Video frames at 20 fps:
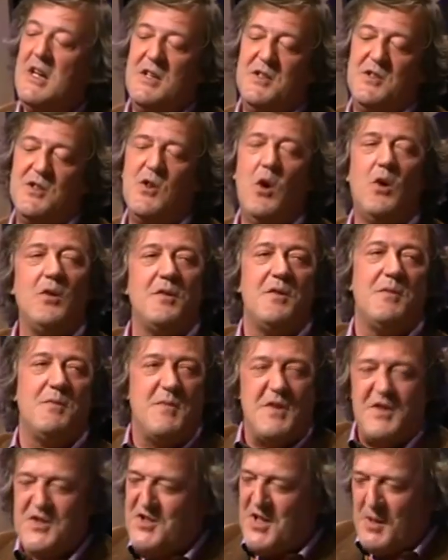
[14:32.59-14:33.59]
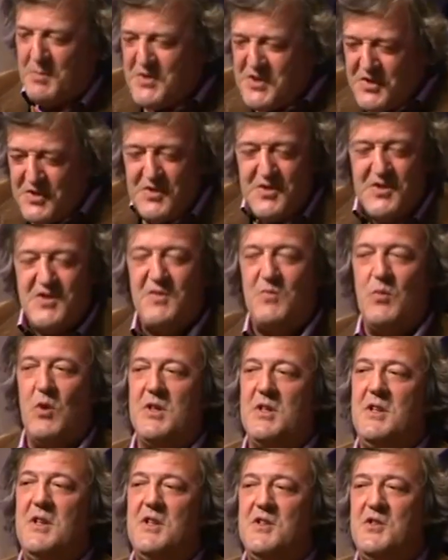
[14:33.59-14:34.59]
It's not the substance of
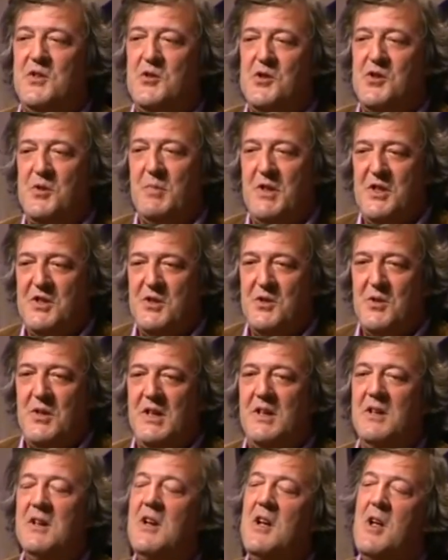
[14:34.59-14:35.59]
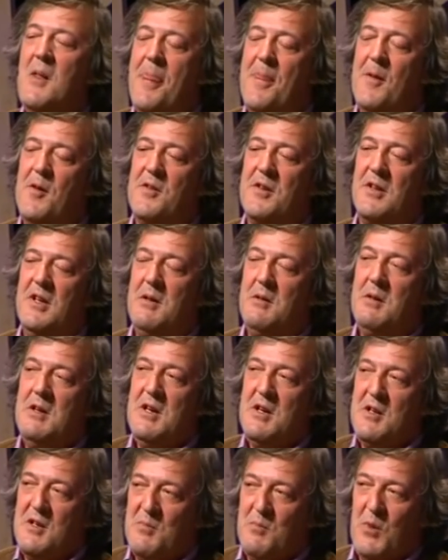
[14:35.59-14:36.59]
what it is you should be doing, that the
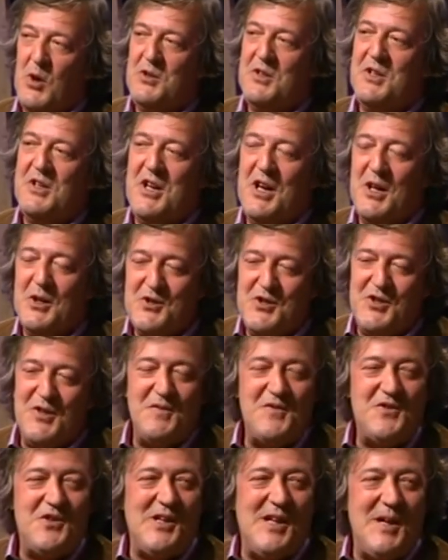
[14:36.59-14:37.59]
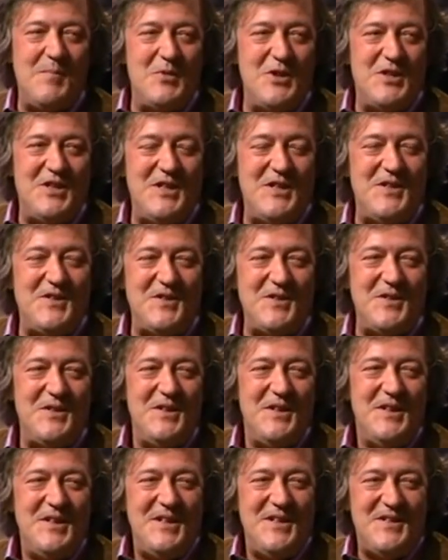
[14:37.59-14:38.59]
modern culture of celebrity is a
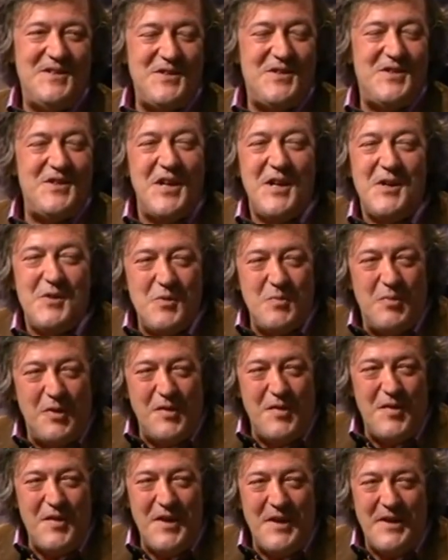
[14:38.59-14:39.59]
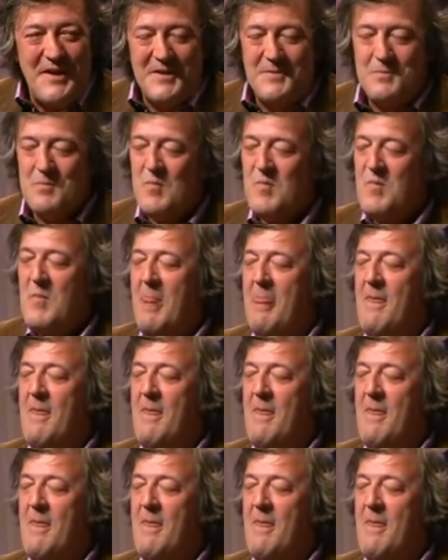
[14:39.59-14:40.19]
terrible thing.